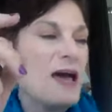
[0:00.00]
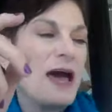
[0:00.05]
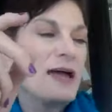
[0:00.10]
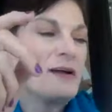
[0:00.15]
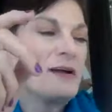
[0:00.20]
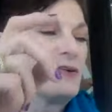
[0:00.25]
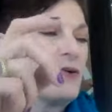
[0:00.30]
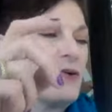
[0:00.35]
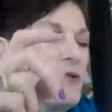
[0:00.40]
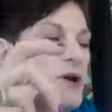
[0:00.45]
I
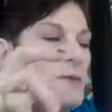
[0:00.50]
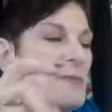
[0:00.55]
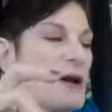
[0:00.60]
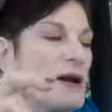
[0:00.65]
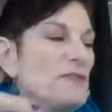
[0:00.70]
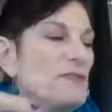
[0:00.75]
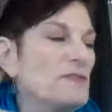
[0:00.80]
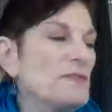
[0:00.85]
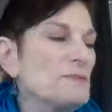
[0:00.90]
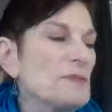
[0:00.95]
do not know
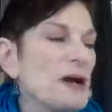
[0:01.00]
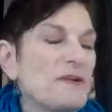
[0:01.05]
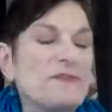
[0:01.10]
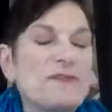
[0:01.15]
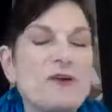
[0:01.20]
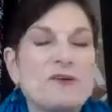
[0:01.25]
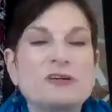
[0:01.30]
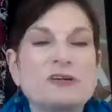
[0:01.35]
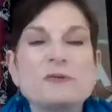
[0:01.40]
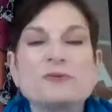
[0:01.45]
why
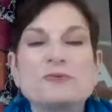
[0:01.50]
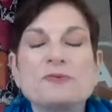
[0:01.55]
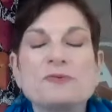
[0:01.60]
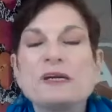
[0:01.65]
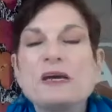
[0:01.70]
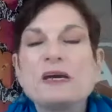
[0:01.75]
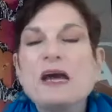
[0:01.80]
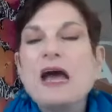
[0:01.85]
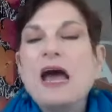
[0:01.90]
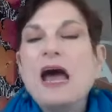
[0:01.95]

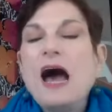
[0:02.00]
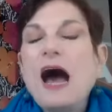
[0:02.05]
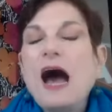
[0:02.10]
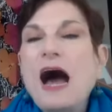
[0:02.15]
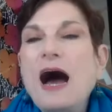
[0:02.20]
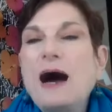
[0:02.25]
my.